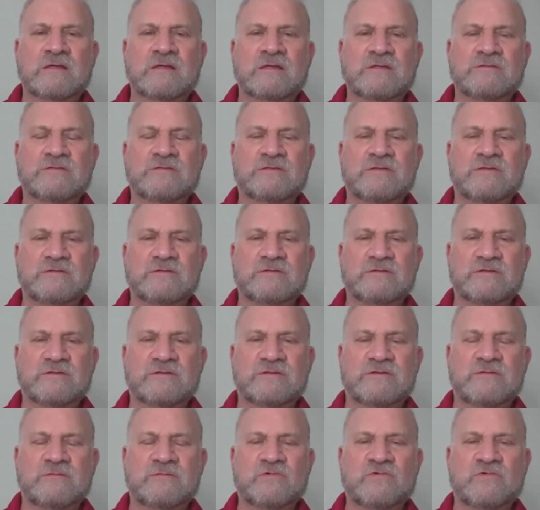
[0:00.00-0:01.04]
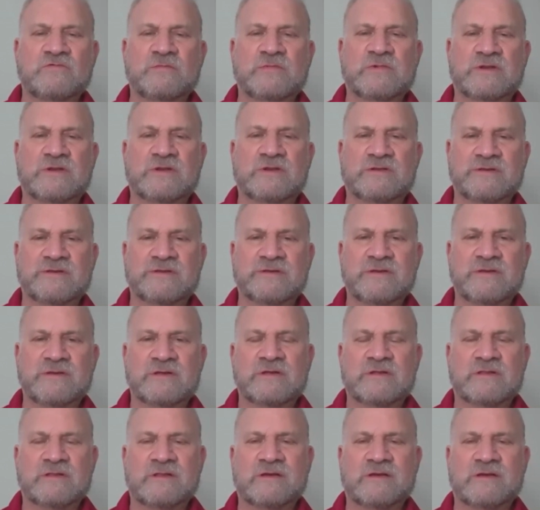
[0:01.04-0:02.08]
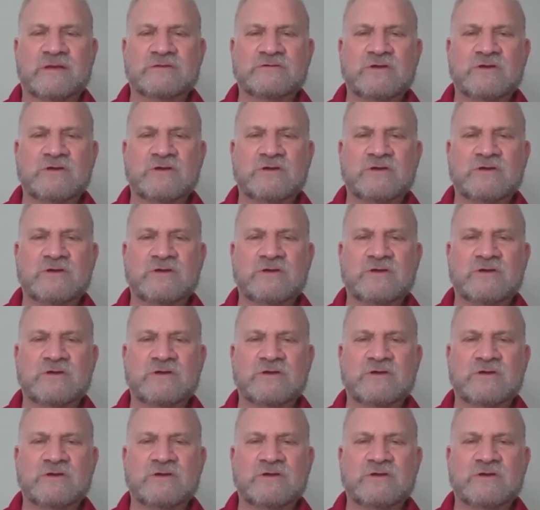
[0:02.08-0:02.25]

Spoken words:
Stillness in movement, like a